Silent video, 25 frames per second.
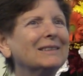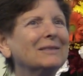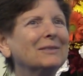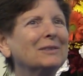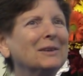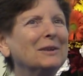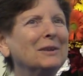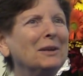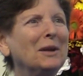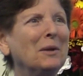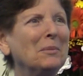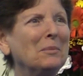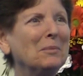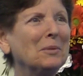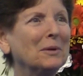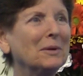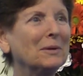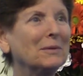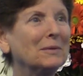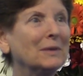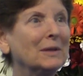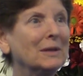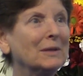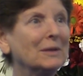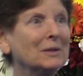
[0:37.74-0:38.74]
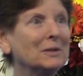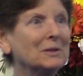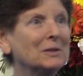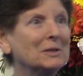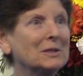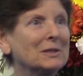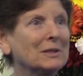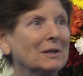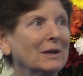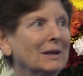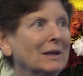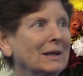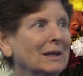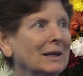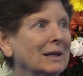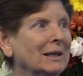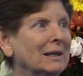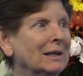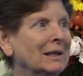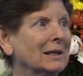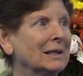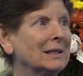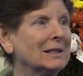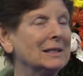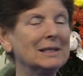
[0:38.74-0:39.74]
For a number of years, starting
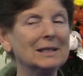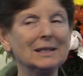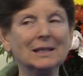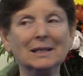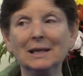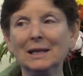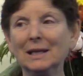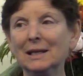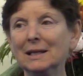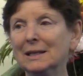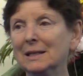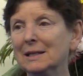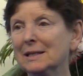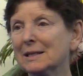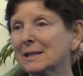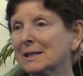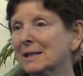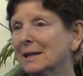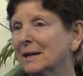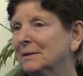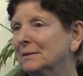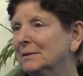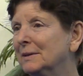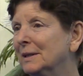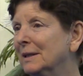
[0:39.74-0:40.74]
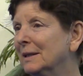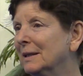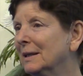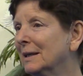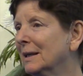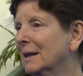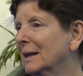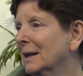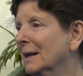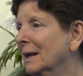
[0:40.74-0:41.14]
in 1987,